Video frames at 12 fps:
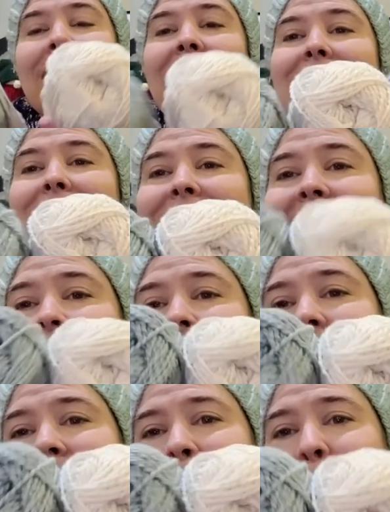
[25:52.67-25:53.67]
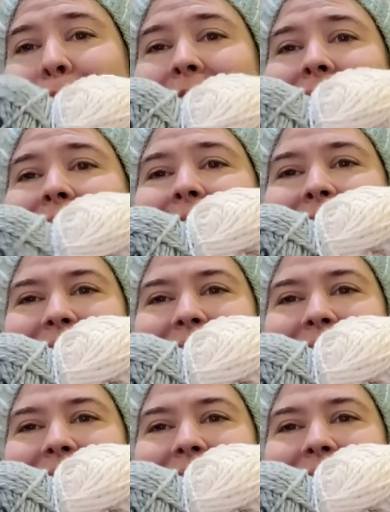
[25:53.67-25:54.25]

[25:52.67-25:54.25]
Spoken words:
It's green. It's pretty.